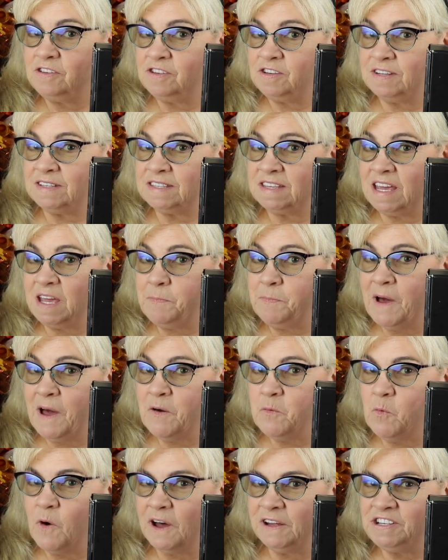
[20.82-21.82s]
just keep
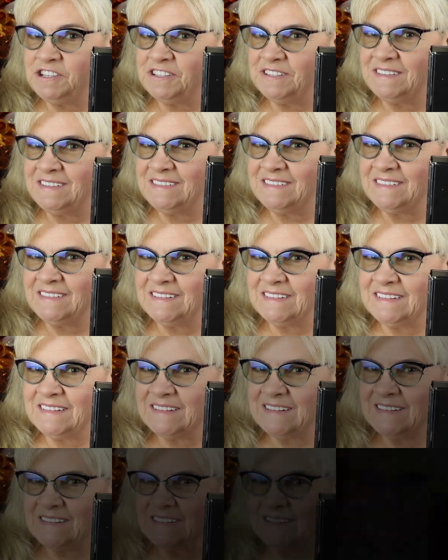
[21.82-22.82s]
on watching.
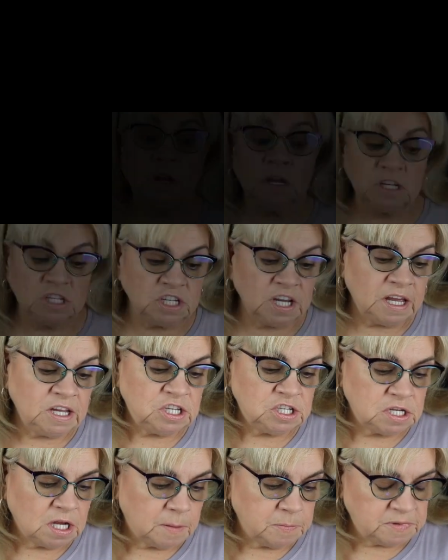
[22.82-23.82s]
Okay, I'm gonna
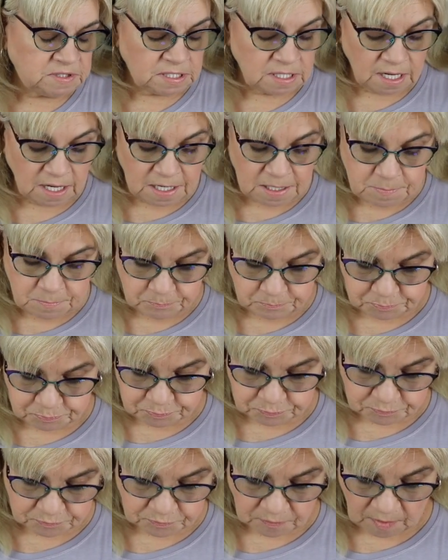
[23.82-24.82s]
change it up today.
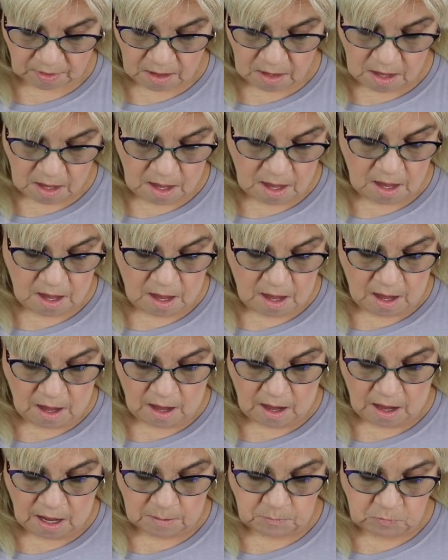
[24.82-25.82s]

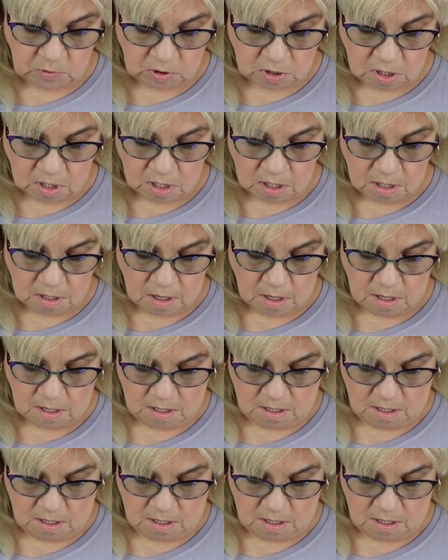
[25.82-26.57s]
I'm gonna